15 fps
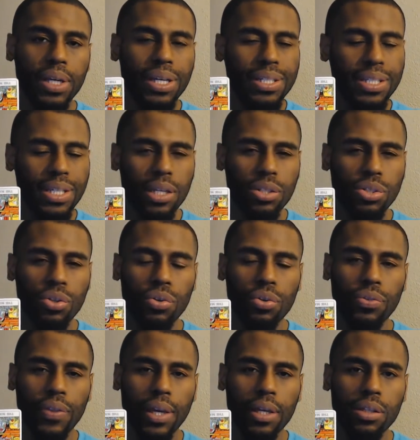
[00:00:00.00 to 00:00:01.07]
saying
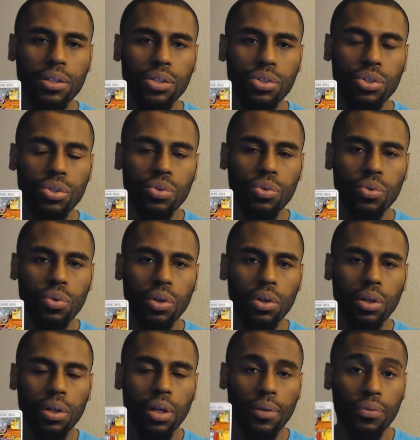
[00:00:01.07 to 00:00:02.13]
certain things to
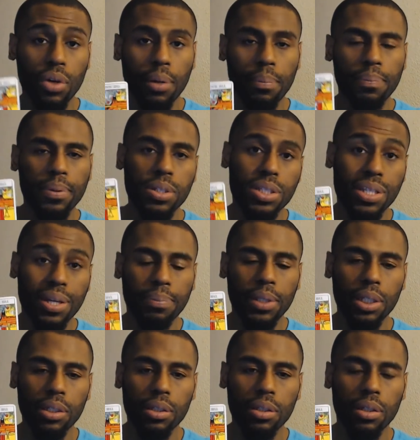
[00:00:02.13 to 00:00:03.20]
cover up
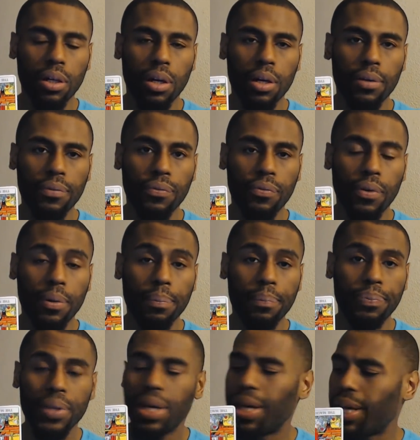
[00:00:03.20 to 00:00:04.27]
something, or
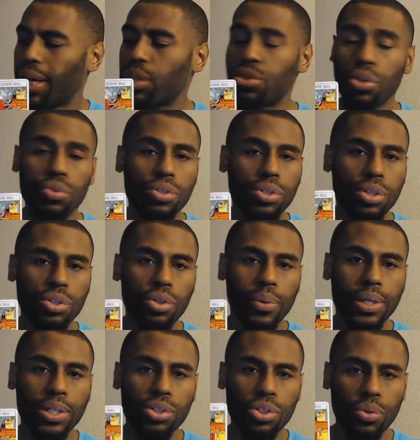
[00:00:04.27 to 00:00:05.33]
from a certain situation.